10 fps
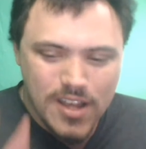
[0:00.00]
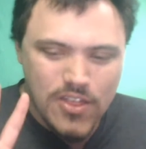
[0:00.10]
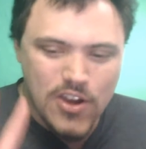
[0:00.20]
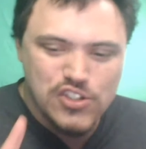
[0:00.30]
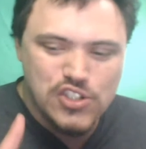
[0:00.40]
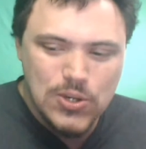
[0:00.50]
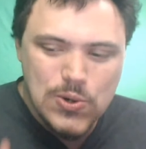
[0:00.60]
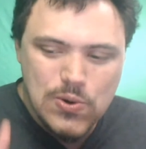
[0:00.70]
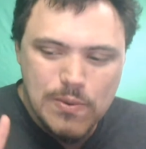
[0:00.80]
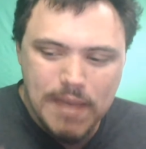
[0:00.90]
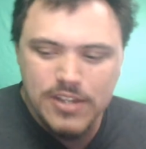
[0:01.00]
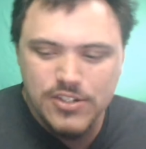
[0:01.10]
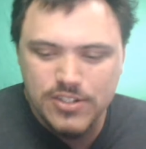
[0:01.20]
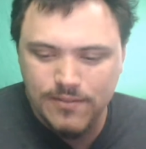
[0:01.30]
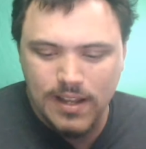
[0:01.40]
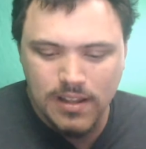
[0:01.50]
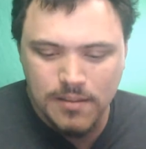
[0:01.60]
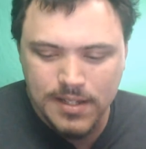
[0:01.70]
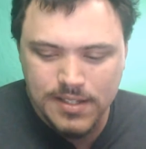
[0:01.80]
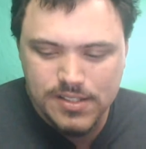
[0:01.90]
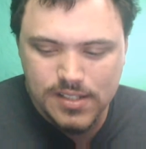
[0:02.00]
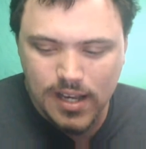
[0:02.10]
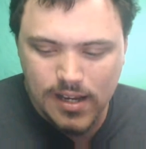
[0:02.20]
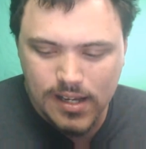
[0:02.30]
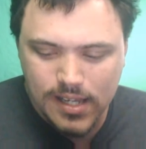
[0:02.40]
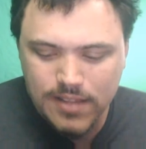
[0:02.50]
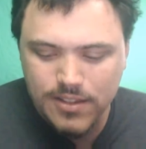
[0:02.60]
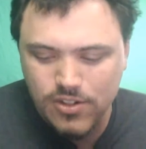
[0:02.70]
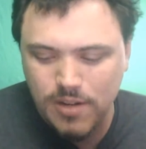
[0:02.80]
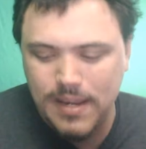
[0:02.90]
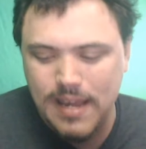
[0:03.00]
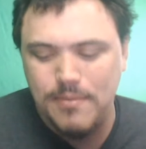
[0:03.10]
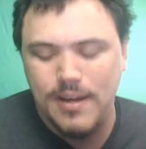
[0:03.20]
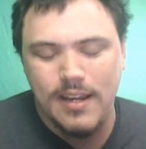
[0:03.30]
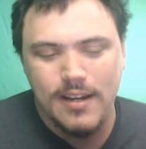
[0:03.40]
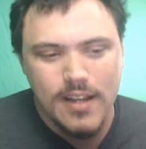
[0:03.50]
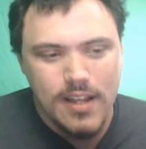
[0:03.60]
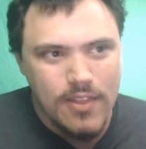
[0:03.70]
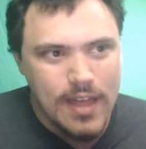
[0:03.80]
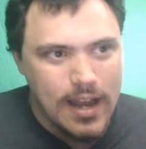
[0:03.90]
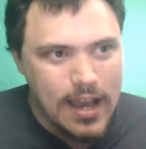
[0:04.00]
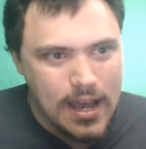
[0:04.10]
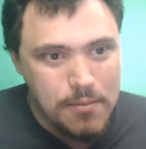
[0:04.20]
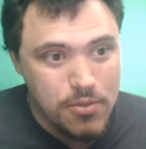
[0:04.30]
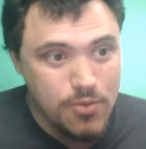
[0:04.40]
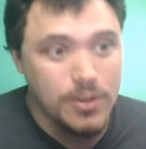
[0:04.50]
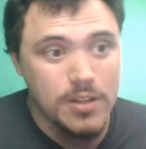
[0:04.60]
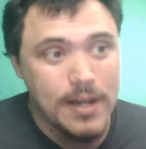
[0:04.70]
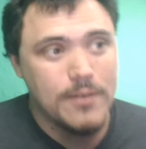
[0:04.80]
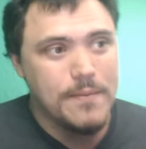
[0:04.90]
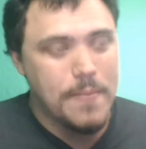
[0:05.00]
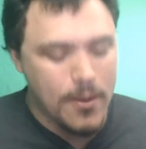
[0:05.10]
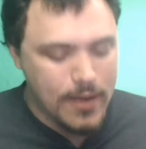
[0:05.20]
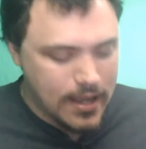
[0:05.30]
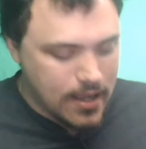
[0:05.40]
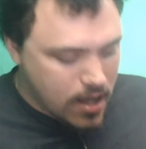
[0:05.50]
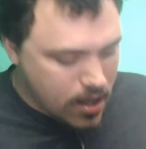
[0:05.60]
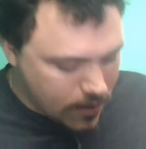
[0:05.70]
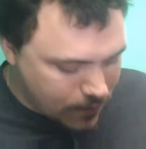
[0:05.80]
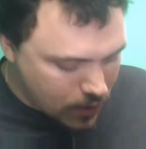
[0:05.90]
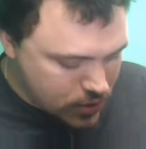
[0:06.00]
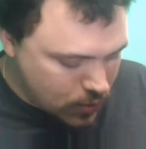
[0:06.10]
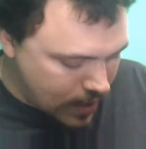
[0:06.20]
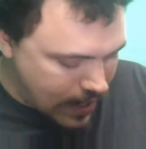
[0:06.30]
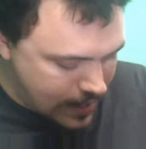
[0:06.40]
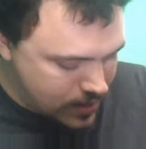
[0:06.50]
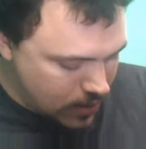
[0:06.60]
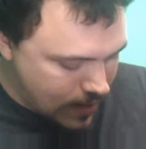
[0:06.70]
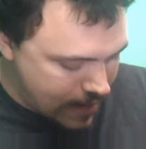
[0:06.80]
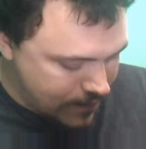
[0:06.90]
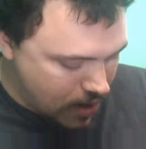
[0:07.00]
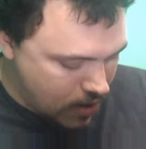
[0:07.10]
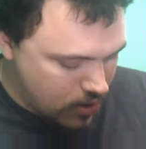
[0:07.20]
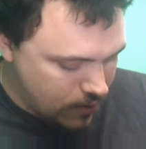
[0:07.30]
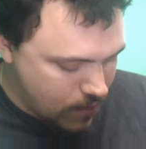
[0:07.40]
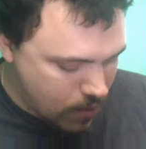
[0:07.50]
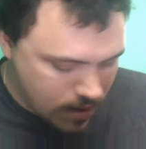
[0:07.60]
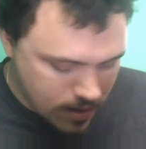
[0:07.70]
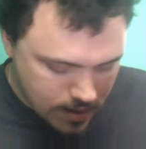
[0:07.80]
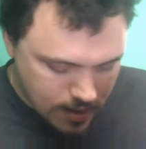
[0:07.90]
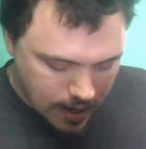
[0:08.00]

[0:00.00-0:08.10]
There's two major developments in the Trump campaign that I'm thrilled about. Okay. The first one, I don't have an article for.